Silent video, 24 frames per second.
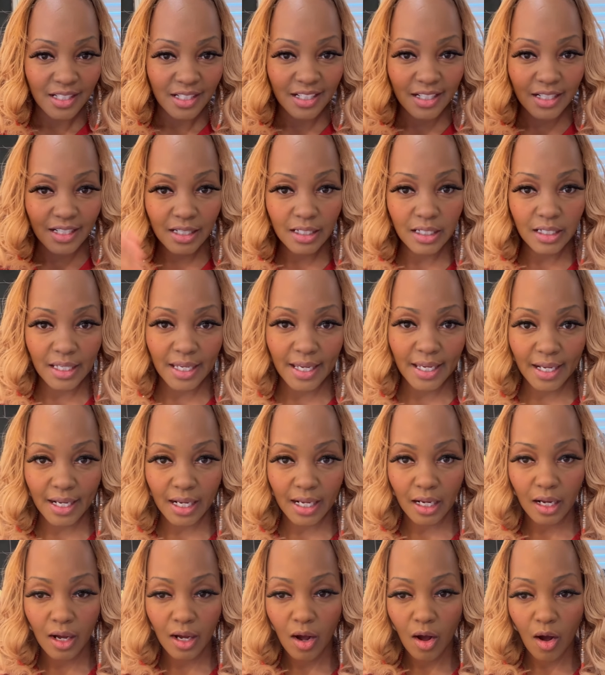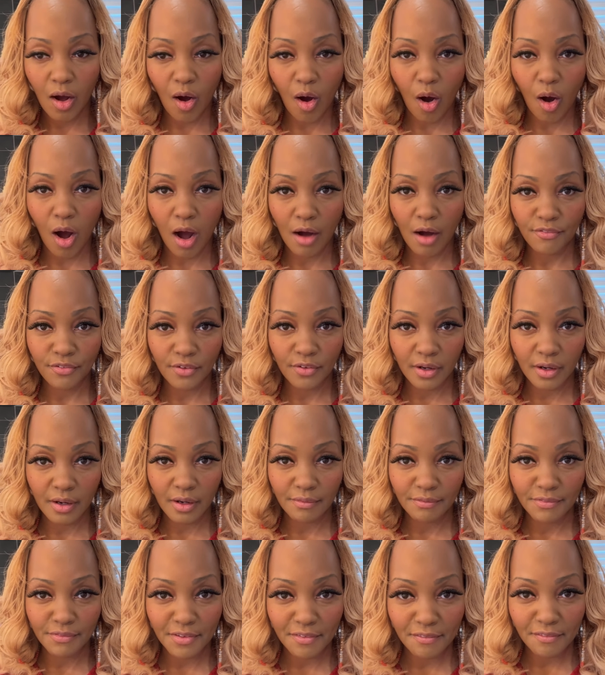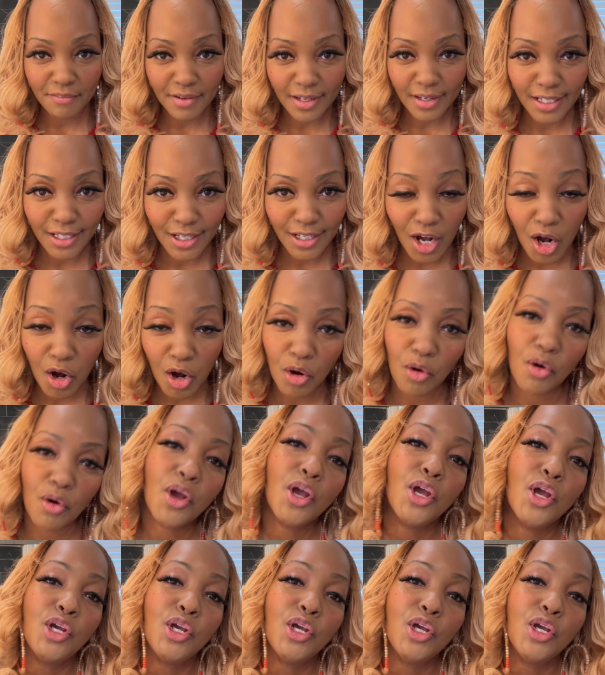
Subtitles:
click off of the video.